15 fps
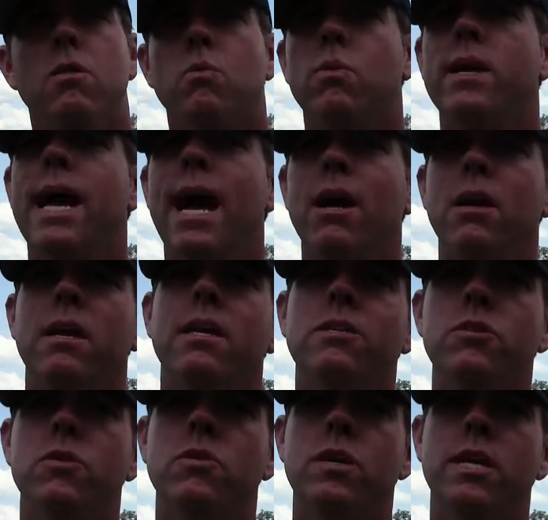the reality
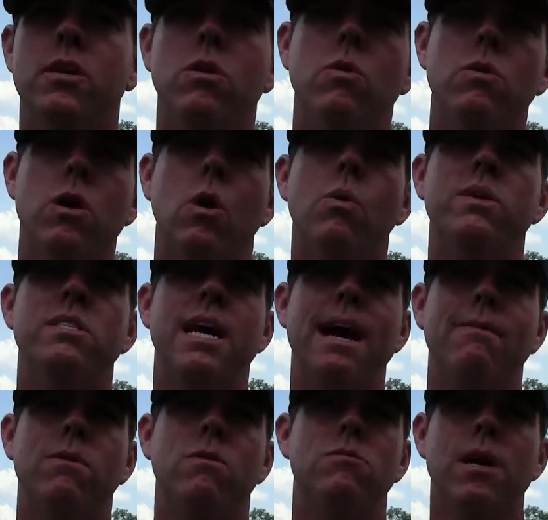is you don't always
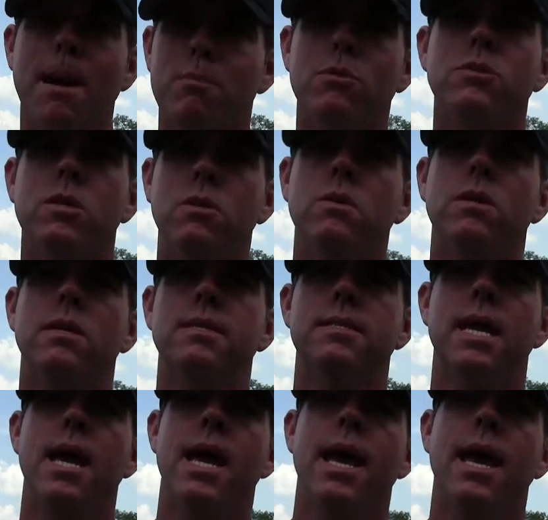have those opportunities.